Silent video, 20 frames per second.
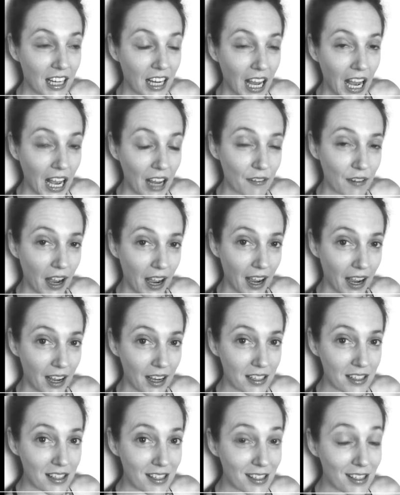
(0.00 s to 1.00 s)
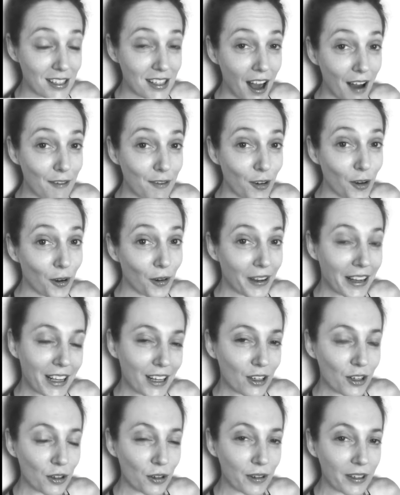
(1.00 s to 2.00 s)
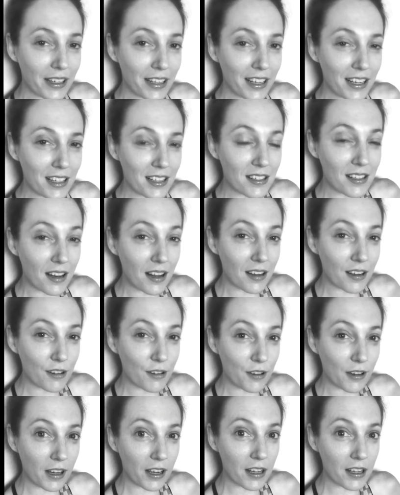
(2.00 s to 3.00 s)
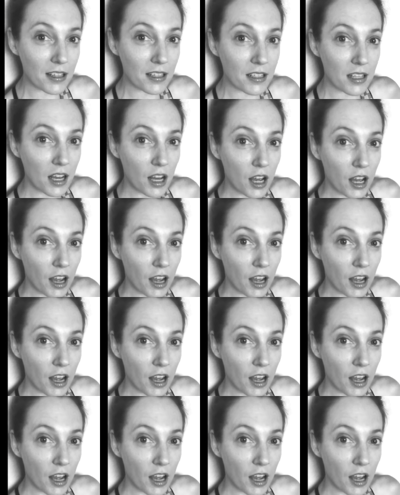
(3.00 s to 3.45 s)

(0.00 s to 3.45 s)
I've had several inquiries and I know you guys